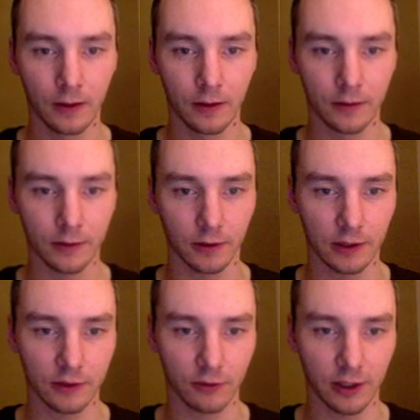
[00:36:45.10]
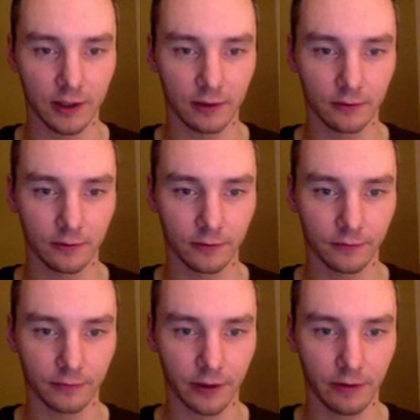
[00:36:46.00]
So let's try
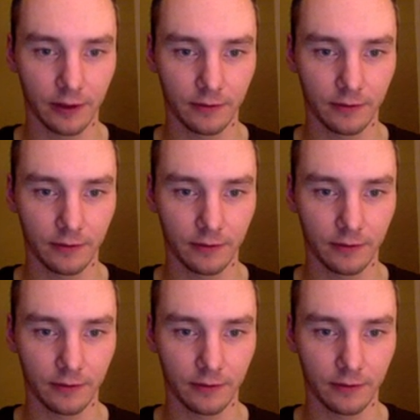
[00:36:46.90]
firing.